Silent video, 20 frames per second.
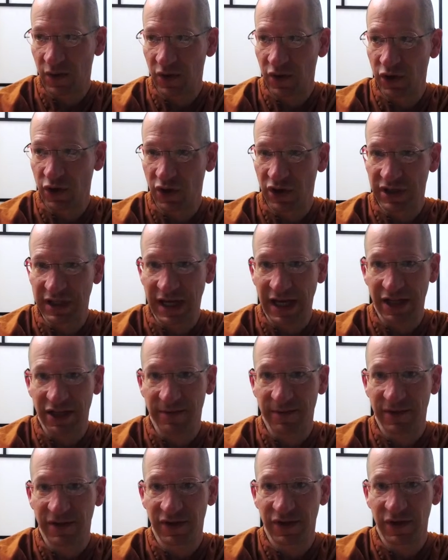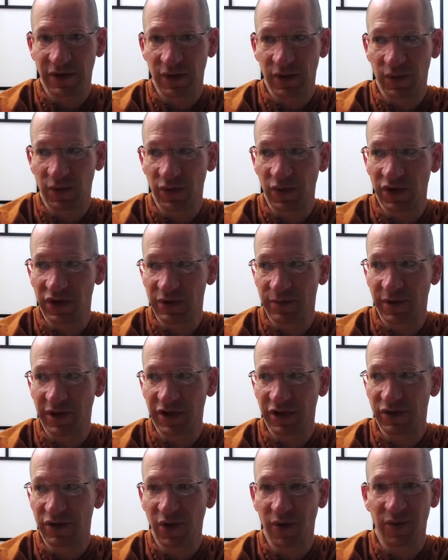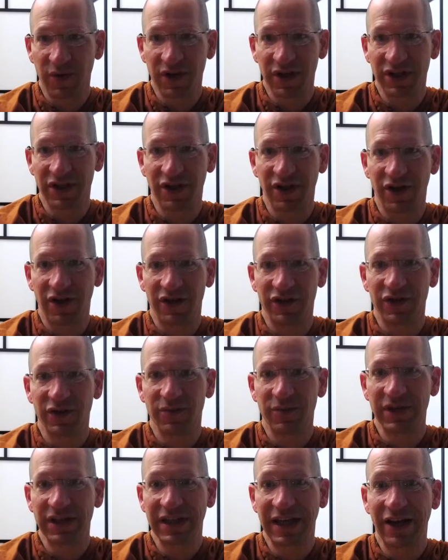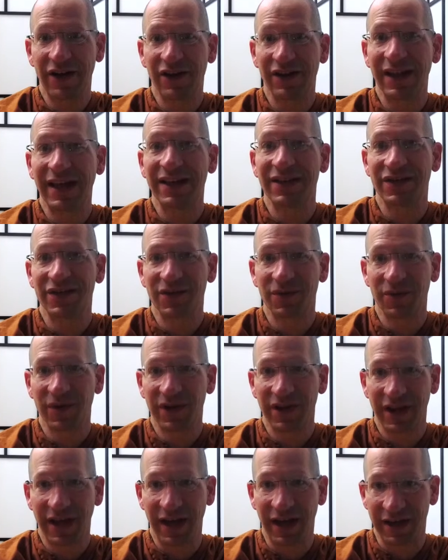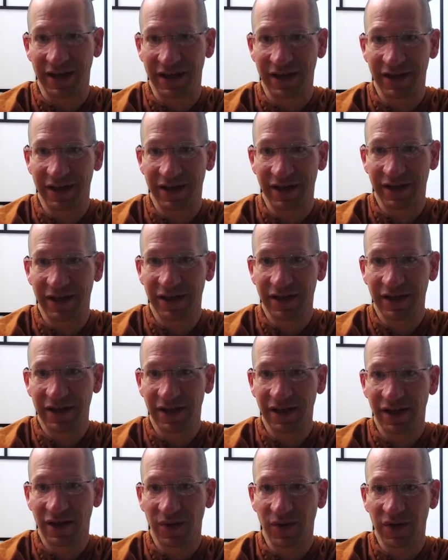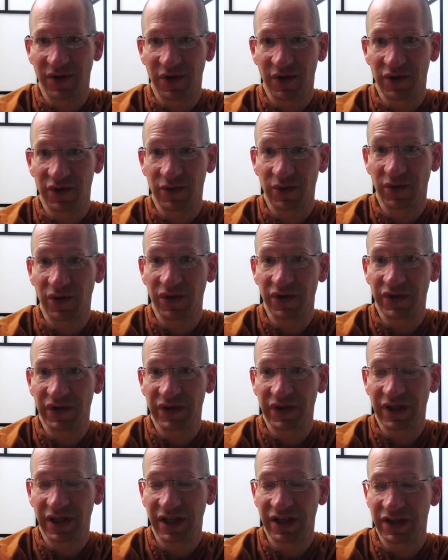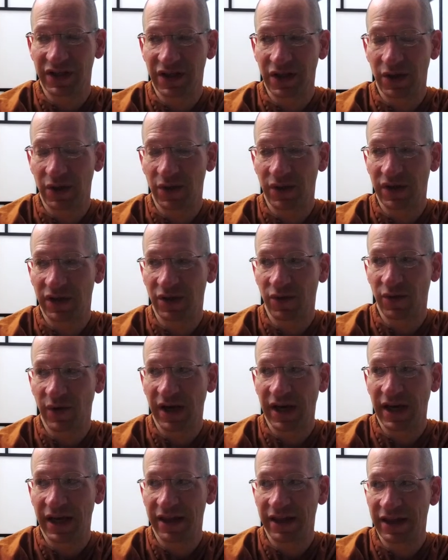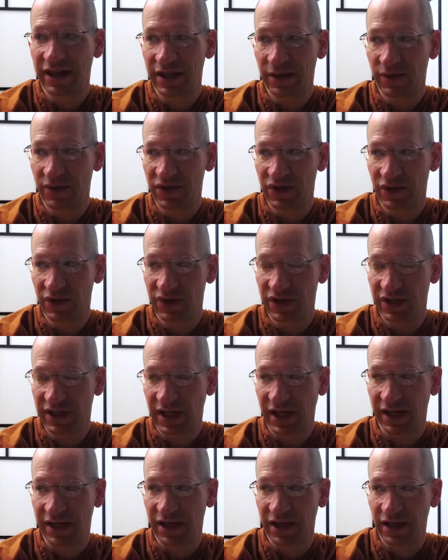your attachment to rules, but you don't want to also be careless with that, with those rules. And so in a way, I think he was using that